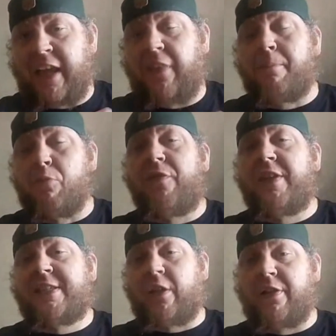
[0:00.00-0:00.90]
Now, the movie
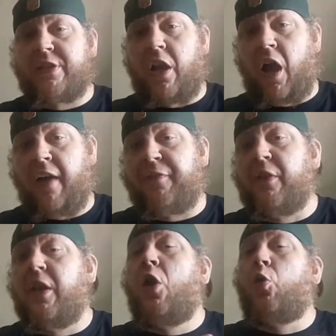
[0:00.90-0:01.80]
starts off
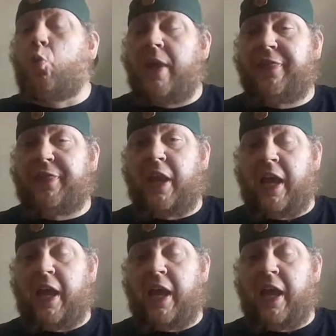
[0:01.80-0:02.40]
with